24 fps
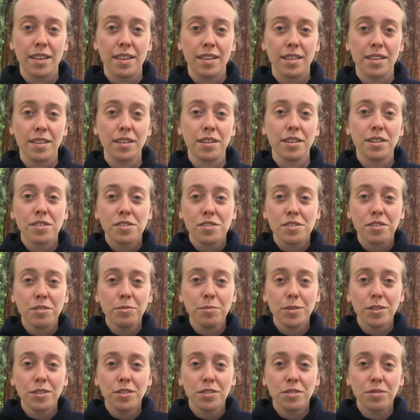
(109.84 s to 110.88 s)
The
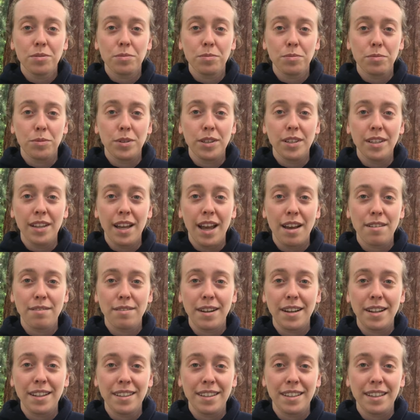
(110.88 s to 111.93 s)
consumers wouldn't have
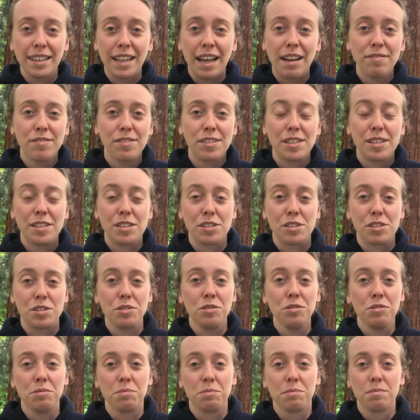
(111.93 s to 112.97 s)
anything left to
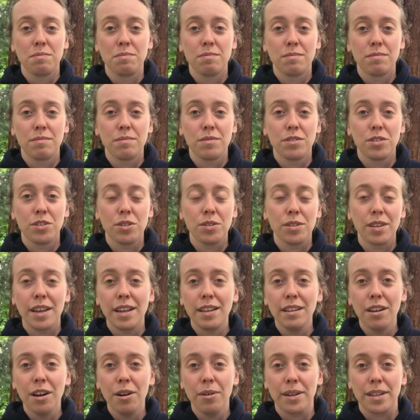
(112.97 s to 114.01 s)
consume, so
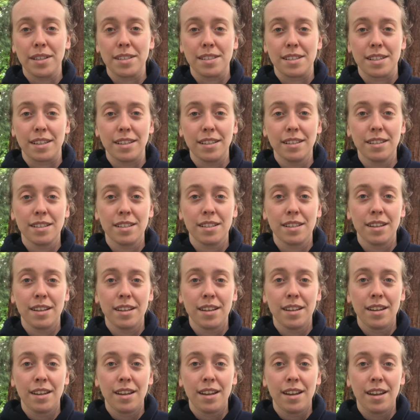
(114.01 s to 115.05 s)
they'd go extinct.
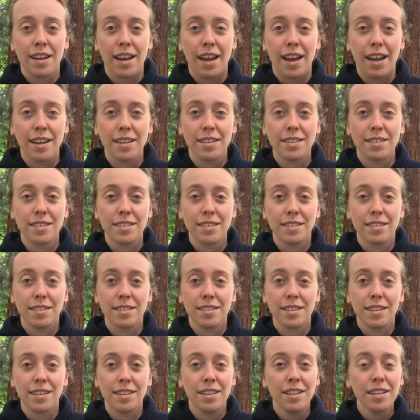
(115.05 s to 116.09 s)
And
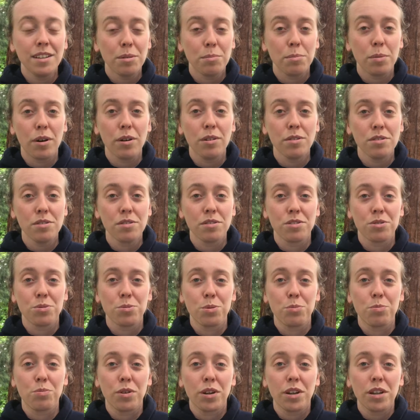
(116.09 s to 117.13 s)
the decomposers
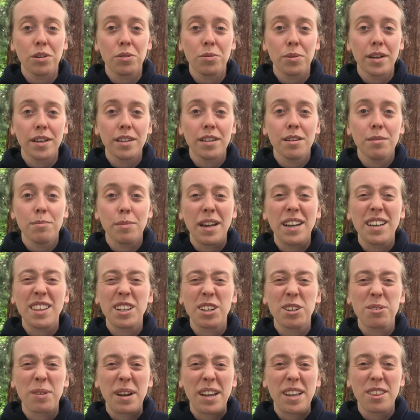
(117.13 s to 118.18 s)
would pretty quickly make
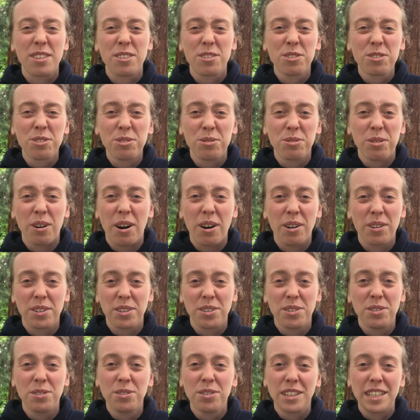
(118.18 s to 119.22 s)
their way through all the
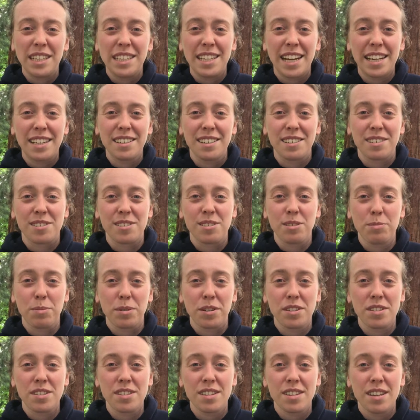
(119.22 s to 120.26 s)
newly dead
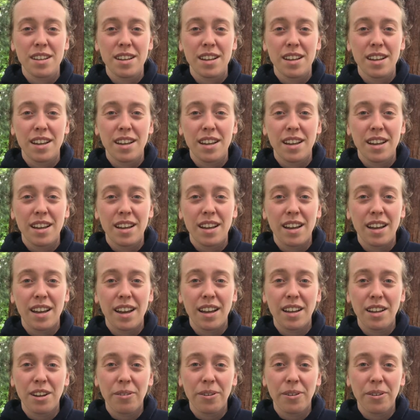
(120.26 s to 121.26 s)
consumers and go